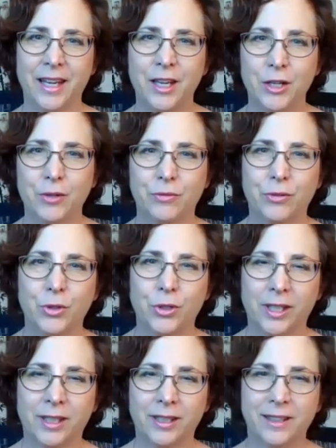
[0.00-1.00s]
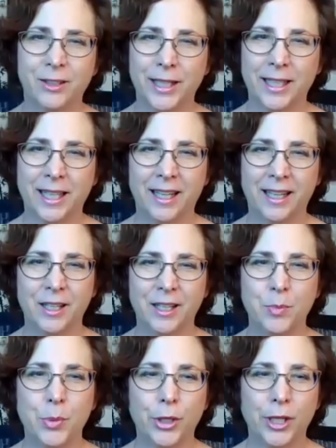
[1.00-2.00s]
thank you for going ahead
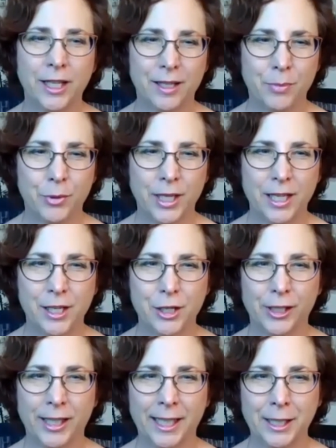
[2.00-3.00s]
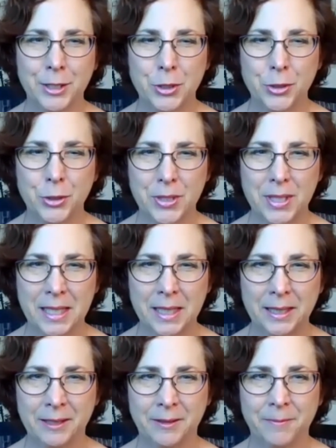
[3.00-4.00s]
and putting your answers
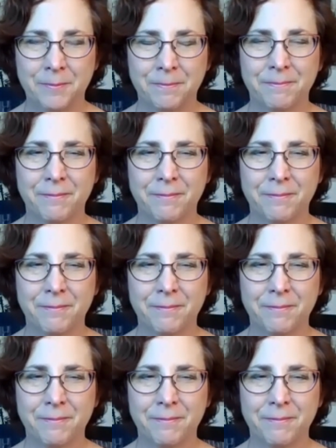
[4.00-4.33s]
in.